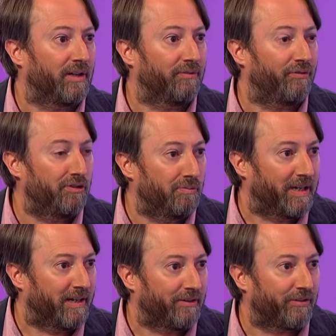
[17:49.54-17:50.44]
in a few
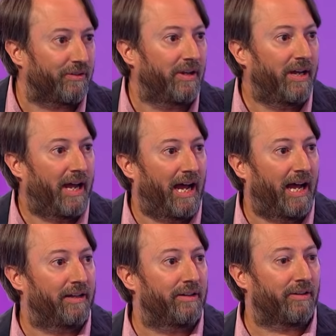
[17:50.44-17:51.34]
minutes,
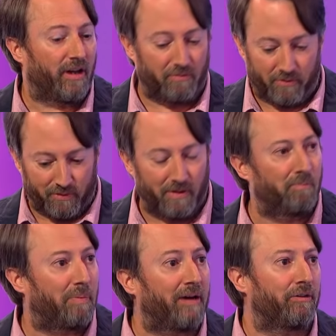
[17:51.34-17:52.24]
and I was
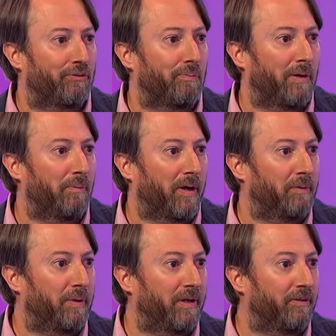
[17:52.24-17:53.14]
embarrassed by my
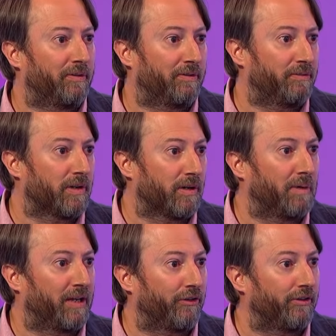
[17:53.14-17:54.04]
appearance, if you can
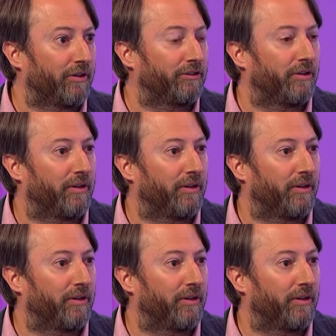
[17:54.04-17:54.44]
imagine such a